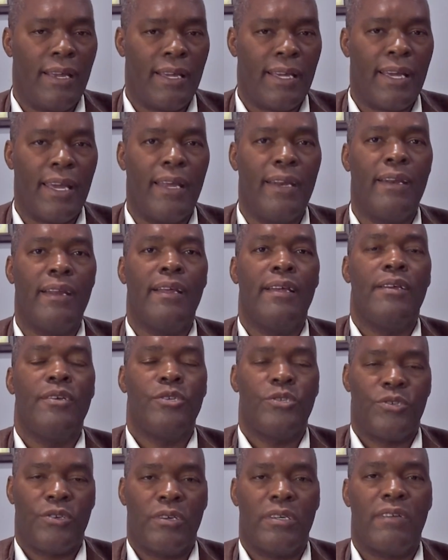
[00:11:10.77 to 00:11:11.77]
can
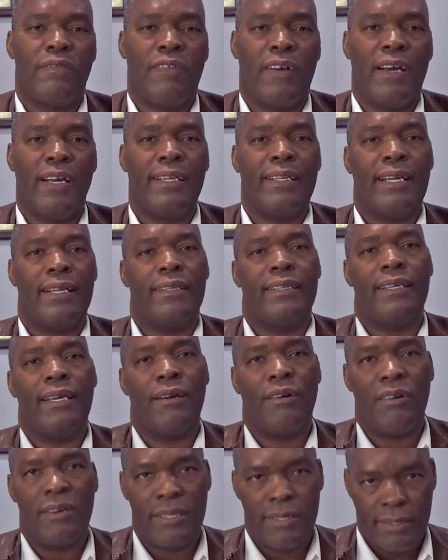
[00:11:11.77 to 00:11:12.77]
certify that they
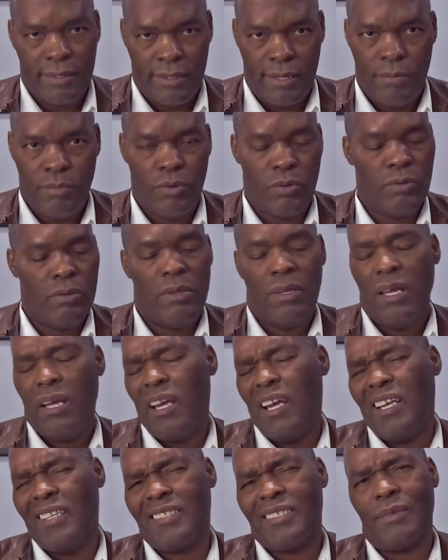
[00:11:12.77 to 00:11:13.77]
are disabled,
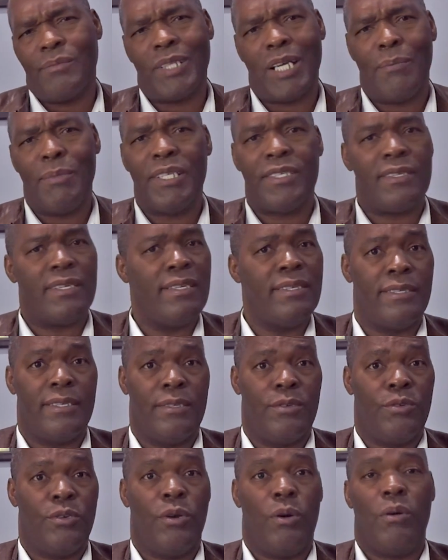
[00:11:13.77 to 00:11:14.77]
and sometimes it's easy
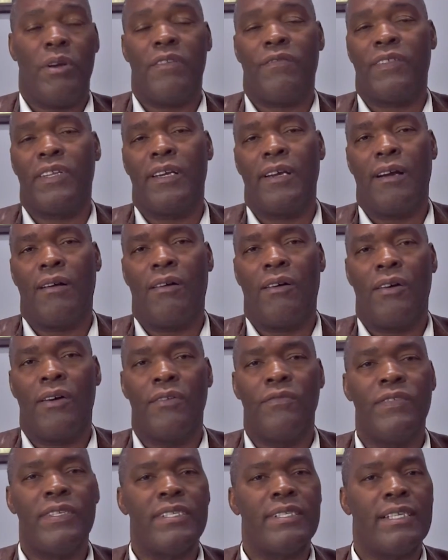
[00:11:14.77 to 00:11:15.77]
to know if they are
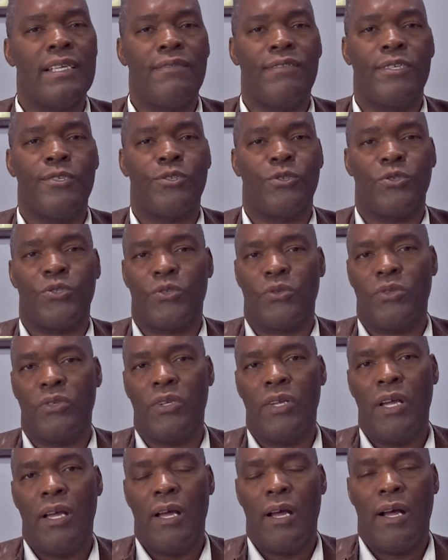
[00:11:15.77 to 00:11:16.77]
receiving
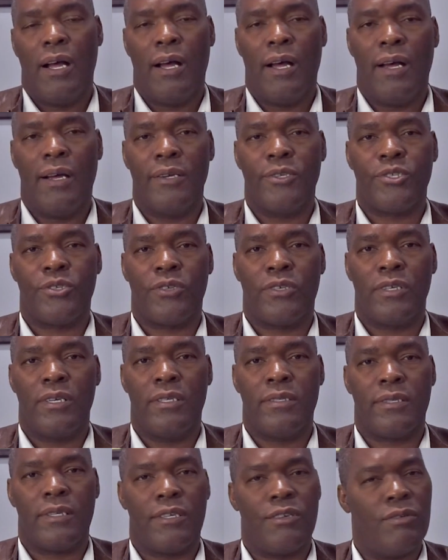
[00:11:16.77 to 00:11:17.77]
social
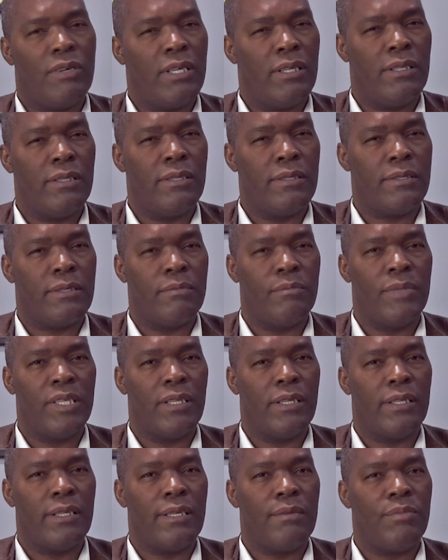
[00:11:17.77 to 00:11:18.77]
security
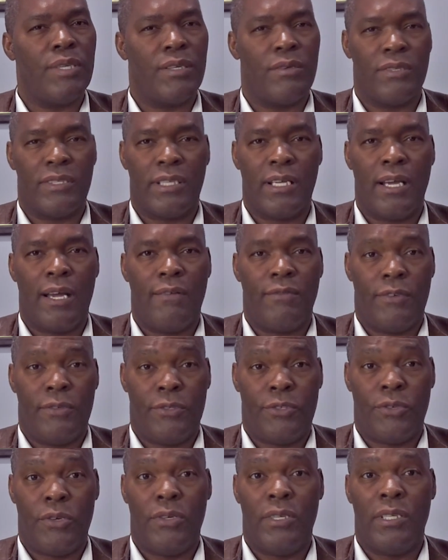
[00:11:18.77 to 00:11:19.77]
disability because they have a
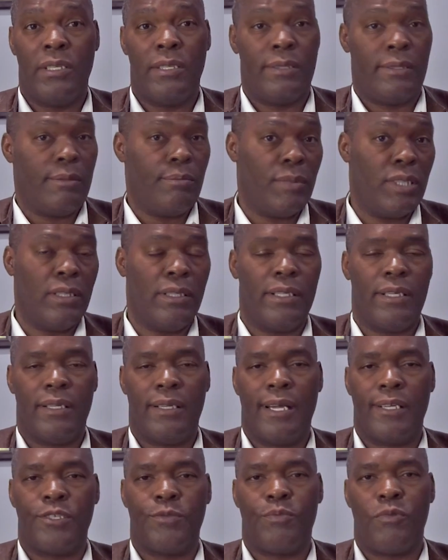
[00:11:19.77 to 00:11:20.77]
certain disability
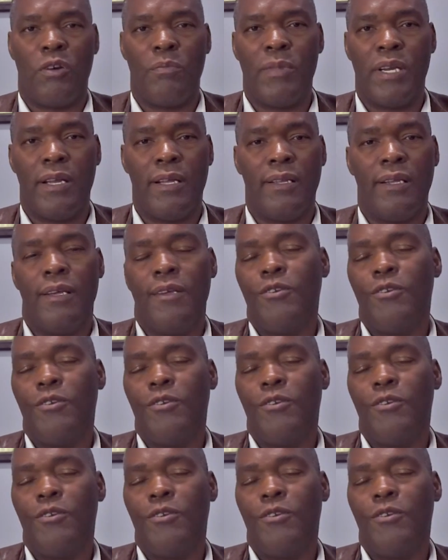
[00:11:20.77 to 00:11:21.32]
that's permanent.